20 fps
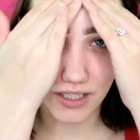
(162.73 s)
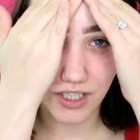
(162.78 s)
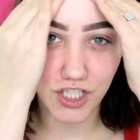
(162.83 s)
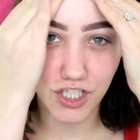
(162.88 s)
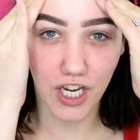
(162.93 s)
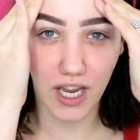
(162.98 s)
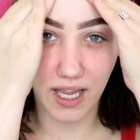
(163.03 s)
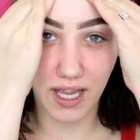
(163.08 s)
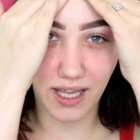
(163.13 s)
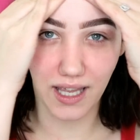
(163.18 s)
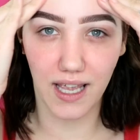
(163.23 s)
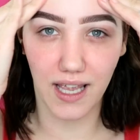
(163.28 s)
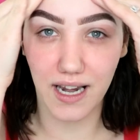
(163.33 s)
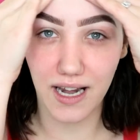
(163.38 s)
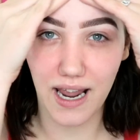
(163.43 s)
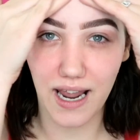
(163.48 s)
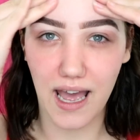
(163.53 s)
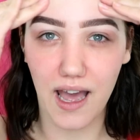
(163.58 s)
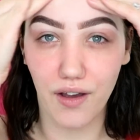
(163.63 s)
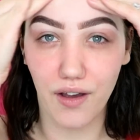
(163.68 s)
check
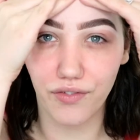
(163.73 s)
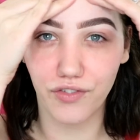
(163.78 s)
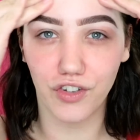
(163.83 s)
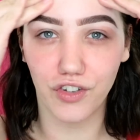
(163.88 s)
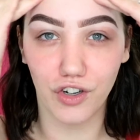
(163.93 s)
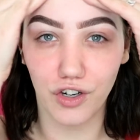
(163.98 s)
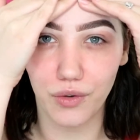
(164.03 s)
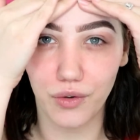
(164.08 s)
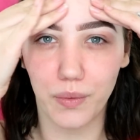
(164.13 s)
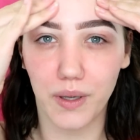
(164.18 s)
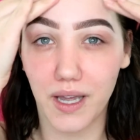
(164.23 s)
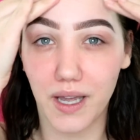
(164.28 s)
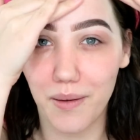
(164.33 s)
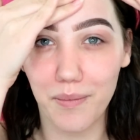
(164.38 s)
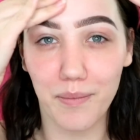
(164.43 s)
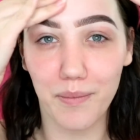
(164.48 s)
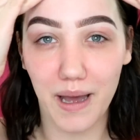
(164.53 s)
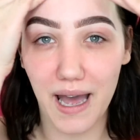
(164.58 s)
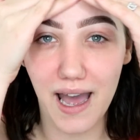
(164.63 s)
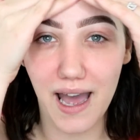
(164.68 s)
in after we
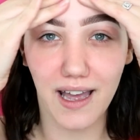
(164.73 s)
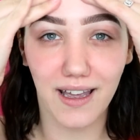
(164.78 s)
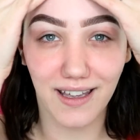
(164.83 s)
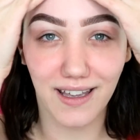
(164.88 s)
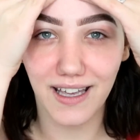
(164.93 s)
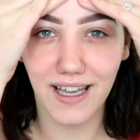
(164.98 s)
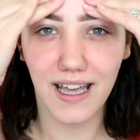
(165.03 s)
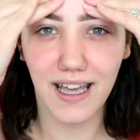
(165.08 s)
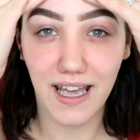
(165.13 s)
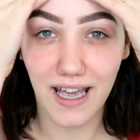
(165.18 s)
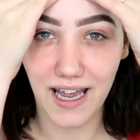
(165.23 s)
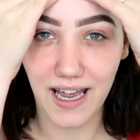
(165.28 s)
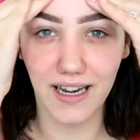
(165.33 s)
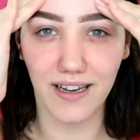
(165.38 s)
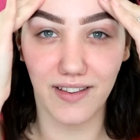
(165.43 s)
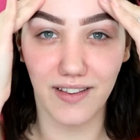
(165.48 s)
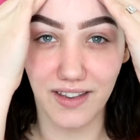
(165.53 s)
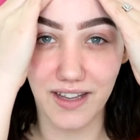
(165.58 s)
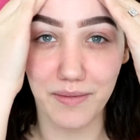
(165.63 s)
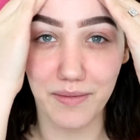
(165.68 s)
come back
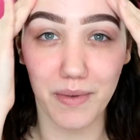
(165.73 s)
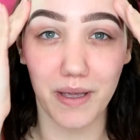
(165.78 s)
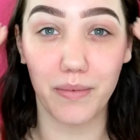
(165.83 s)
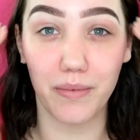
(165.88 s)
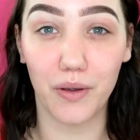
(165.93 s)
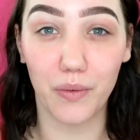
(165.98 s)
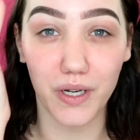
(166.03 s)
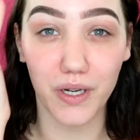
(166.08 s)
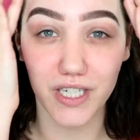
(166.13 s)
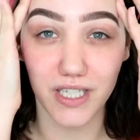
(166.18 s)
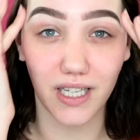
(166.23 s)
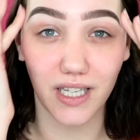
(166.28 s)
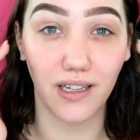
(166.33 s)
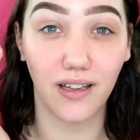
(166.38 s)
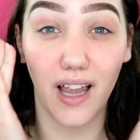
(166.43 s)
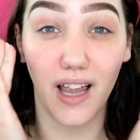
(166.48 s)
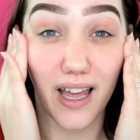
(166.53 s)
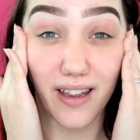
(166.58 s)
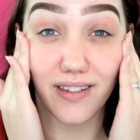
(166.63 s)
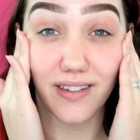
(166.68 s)
and see maybe which
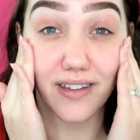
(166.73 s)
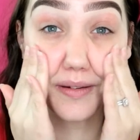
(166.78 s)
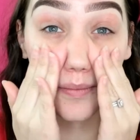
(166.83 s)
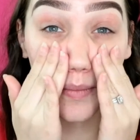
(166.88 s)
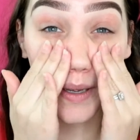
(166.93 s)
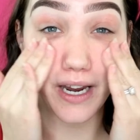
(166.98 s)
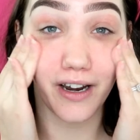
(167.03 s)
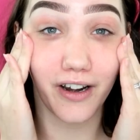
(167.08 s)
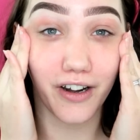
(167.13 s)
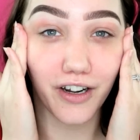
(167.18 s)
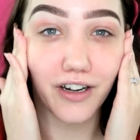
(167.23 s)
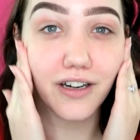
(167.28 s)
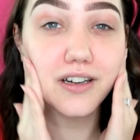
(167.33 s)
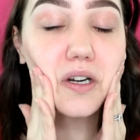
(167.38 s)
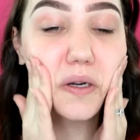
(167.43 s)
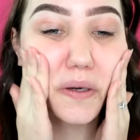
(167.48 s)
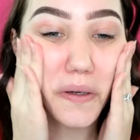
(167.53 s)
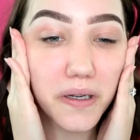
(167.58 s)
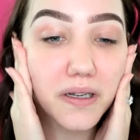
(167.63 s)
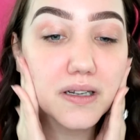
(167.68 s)
side lasted better.
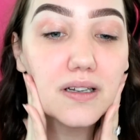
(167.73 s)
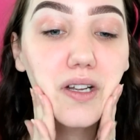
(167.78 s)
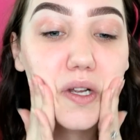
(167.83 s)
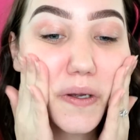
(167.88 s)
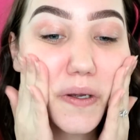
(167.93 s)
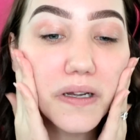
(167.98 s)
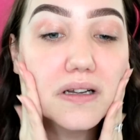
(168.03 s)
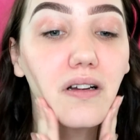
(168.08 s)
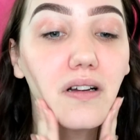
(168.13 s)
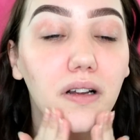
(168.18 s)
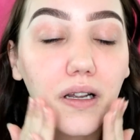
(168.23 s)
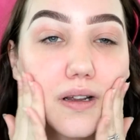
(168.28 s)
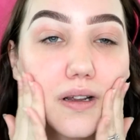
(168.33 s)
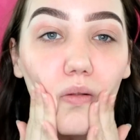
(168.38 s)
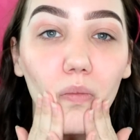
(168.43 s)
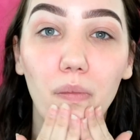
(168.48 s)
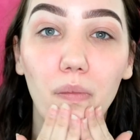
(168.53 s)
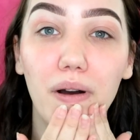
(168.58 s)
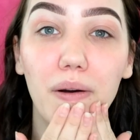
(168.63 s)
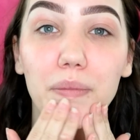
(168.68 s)

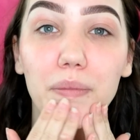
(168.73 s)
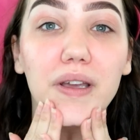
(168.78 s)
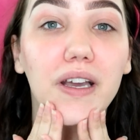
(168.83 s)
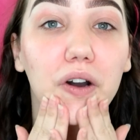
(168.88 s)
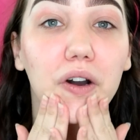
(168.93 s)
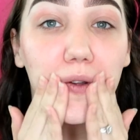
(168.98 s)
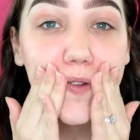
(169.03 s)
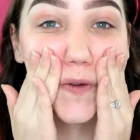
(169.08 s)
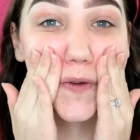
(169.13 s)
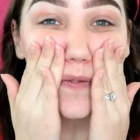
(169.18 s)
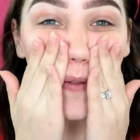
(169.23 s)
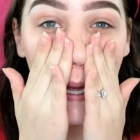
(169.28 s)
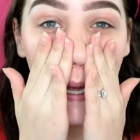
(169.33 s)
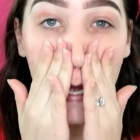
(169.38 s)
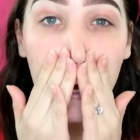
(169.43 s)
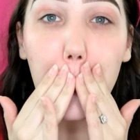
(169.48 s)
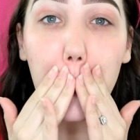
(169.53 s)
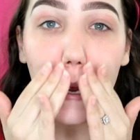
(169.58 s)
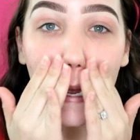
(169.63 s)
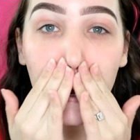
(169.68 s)
But because of
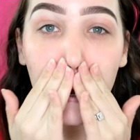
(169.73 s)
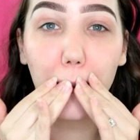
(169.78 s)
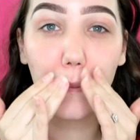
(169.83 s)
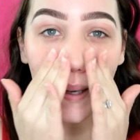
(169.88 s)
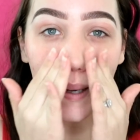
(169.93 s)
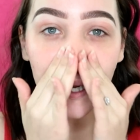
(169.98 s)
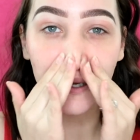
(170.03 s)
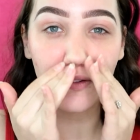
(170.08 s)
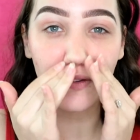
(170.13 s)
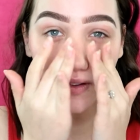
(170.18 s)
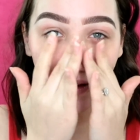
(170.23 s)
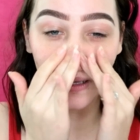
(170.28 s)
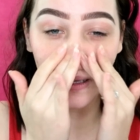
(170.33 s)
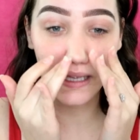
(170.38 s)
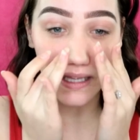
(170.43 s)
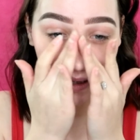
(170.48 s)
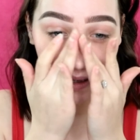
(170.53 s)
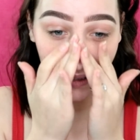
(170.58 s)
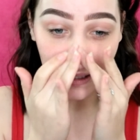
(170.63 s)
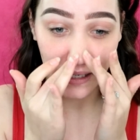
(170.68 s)
that, I'm now
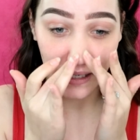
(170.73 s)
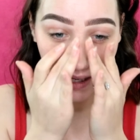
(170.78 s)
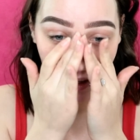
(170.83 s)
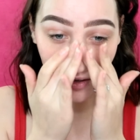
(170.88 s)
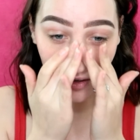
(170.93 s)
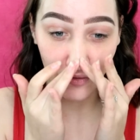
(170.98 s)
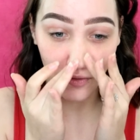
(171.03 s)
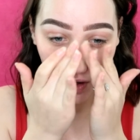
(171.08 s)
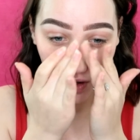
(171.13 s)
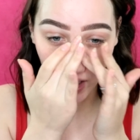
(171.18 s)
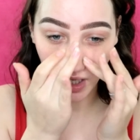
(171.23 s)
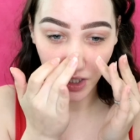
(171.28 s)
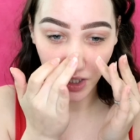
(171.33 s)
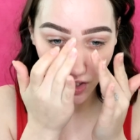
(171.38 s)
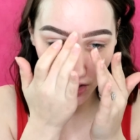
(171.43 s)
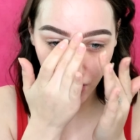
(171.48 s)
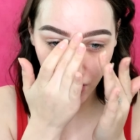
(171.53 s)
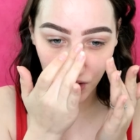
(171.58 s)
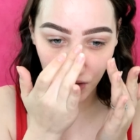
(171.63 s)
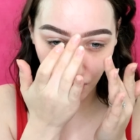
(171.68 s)
slightly in a
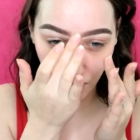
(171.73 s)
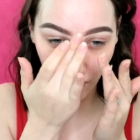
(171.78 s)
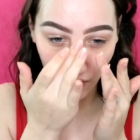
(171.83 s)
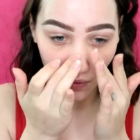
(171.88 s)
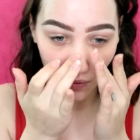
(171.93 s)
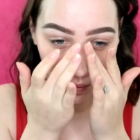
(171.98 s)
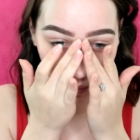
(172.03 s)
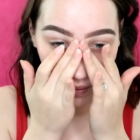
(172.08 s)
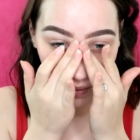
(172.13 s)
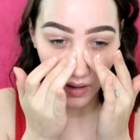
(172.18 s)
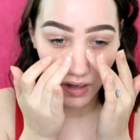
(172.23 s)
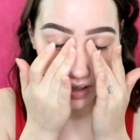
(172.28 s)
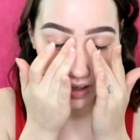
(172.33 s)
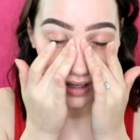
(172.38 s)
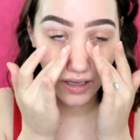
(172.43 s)
rush. So